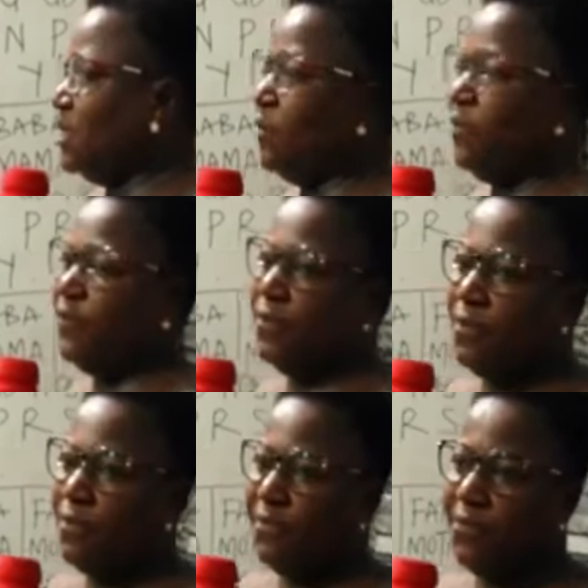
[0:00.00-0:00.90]
of
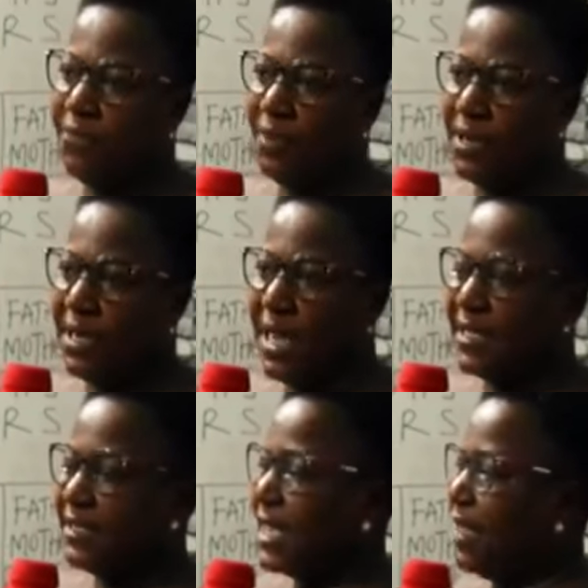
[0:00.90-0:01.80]

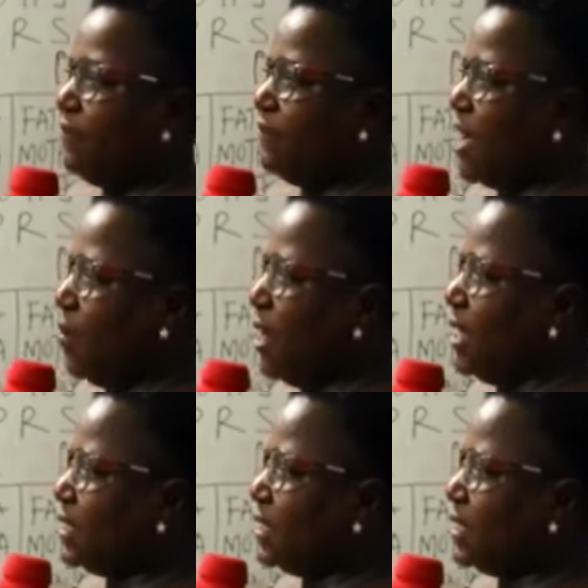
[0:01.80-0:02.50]
letter vowel